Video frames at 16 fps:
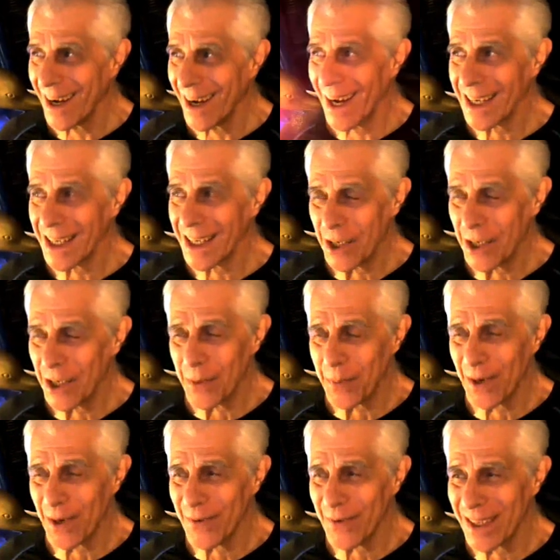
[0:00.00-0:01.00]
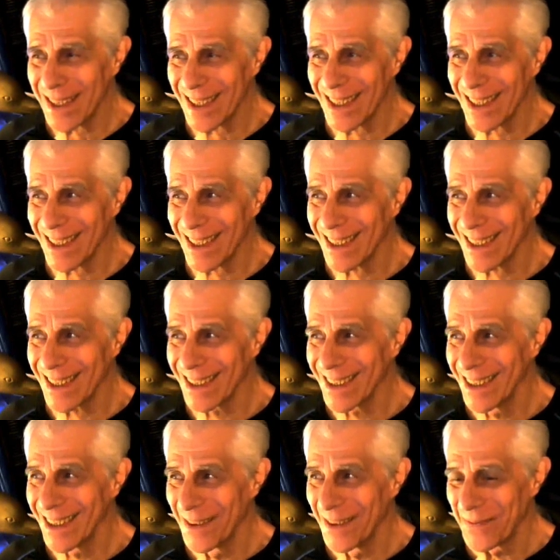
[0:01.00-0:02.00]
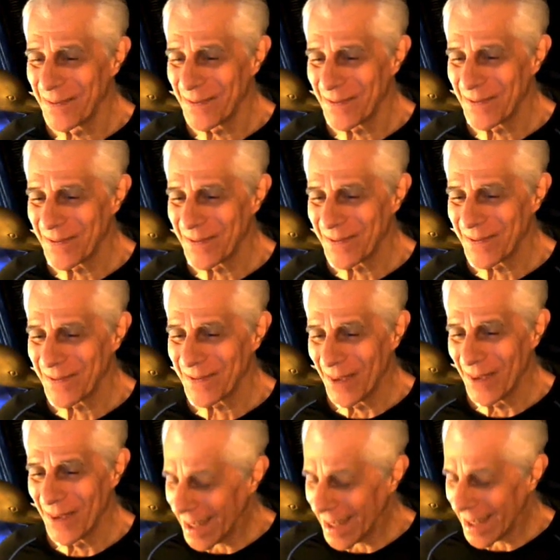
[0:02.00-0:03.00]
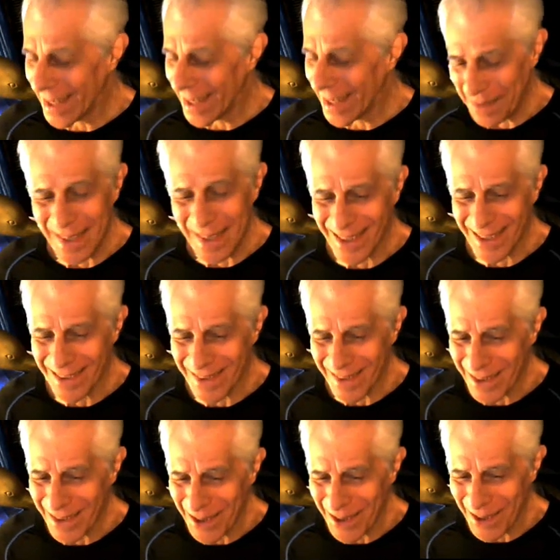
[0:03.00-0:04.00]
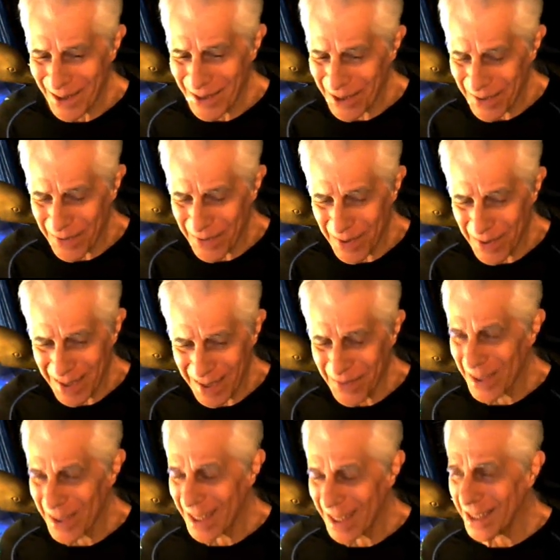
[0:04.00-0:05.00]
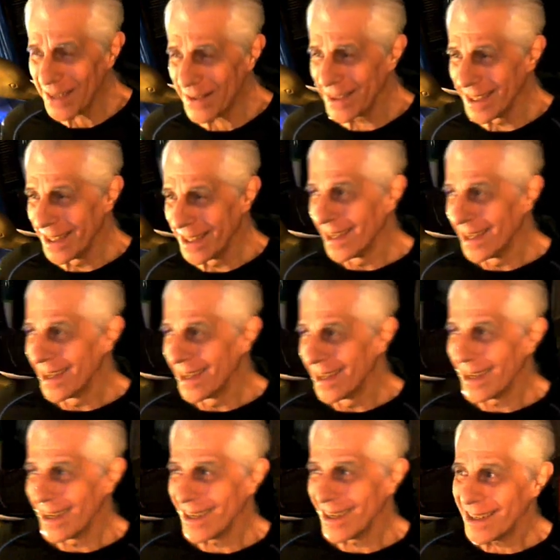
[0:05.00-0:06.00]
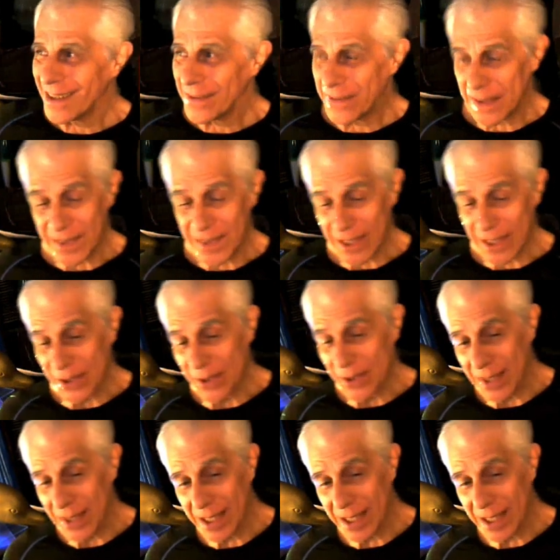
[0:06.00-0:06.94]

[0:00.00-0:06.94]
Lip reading: I'm very excited today. You can imagine. I can imagine. You know, you've waited 52